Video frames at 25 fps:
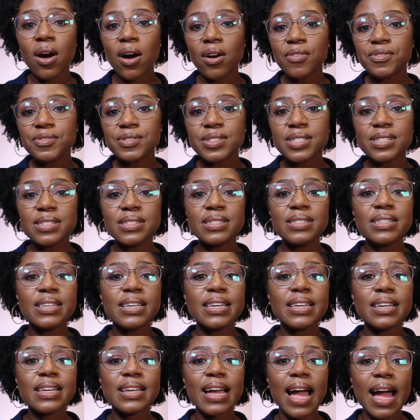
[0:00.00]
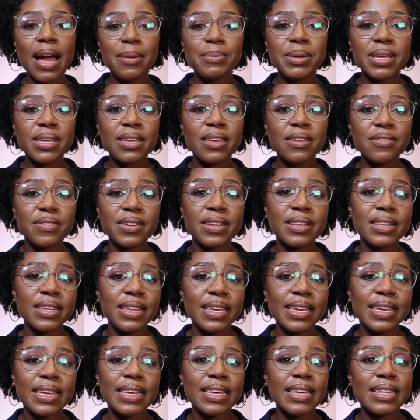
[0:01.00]
Often, it can be given
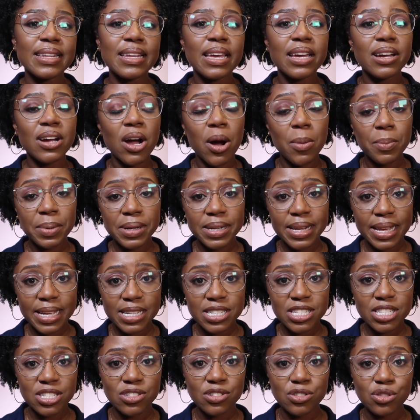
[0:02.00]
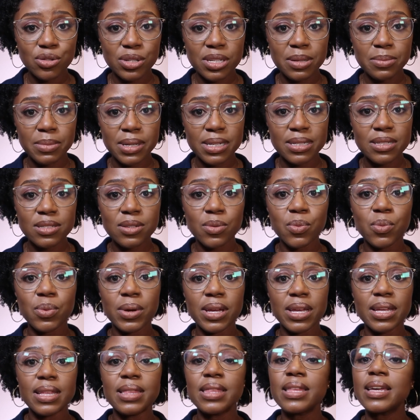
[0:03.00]
in a combination treatment
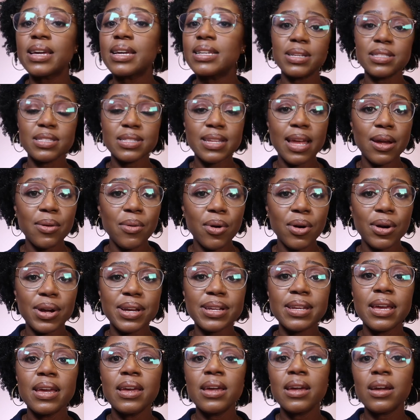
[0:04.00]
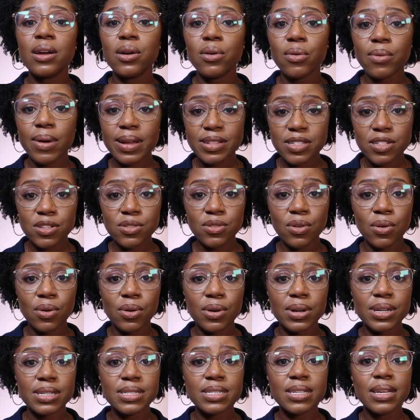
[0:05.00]
with a steroid, a
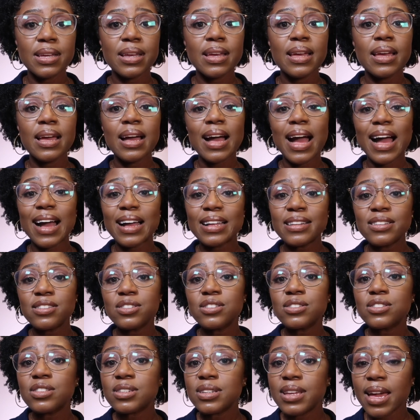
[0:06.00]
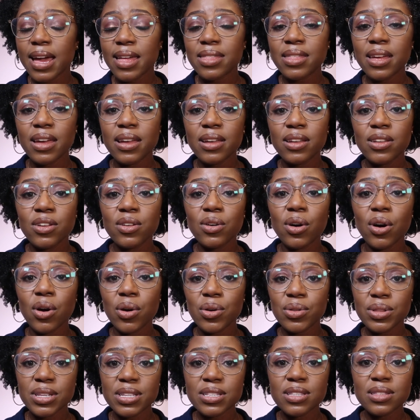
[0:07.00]
retinoid, and together,
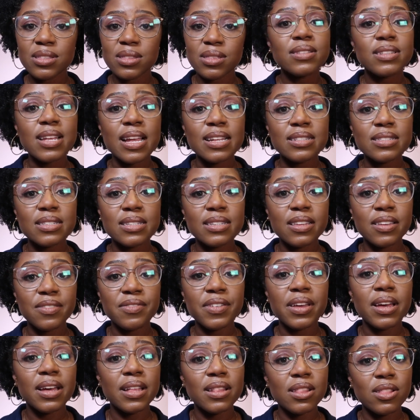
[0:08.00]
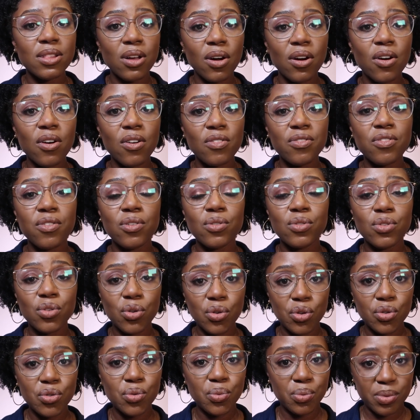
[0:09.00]
all these tend to give a lot of
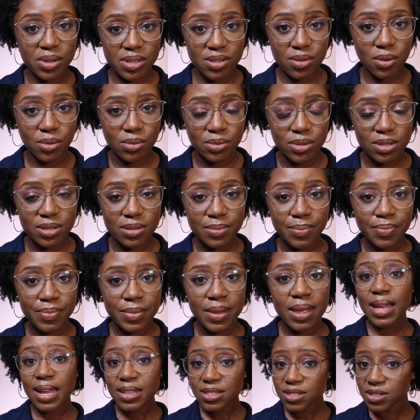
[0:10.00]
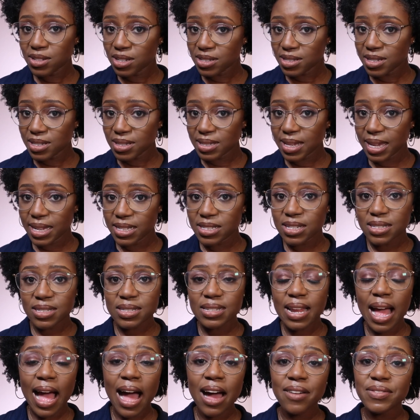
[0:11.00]
good results. That's not to say it
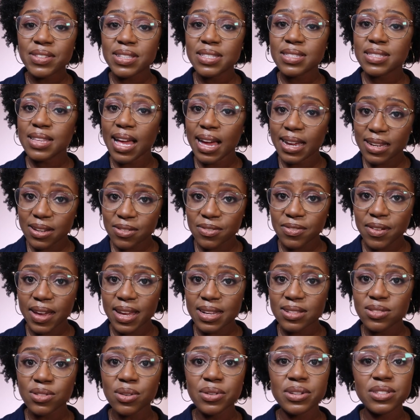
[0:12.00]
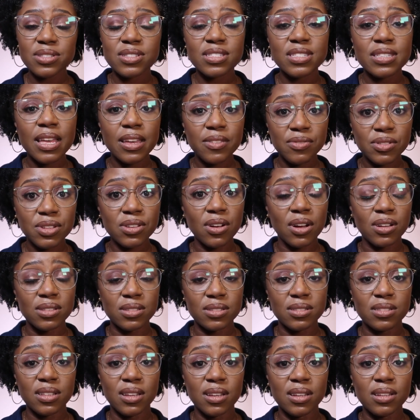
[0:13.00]
doesn't have its side effects or its safety
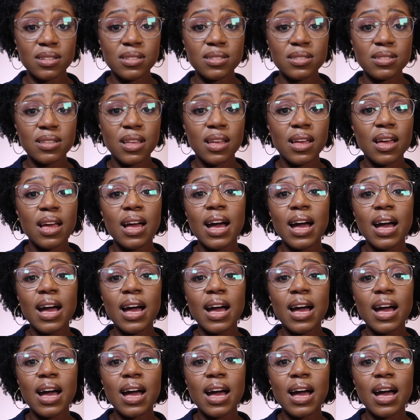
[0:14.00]
concerns,